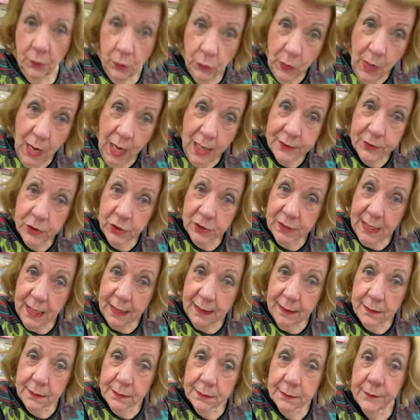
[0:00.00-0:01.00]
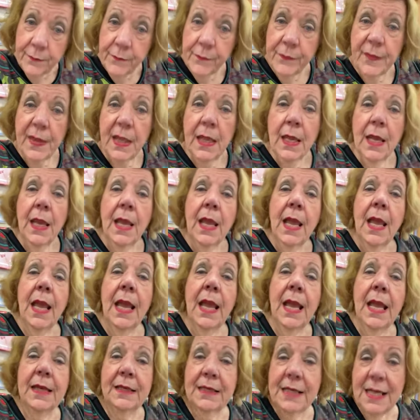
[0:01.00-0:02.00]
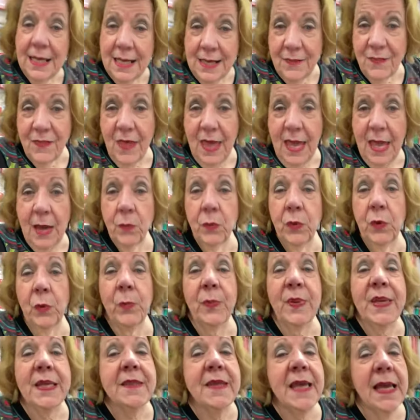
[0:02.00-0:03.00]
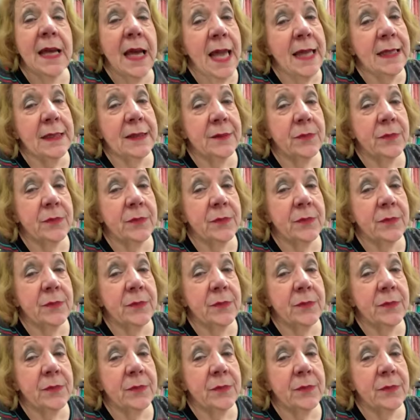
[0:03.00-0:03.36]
garage sale. And in that will be the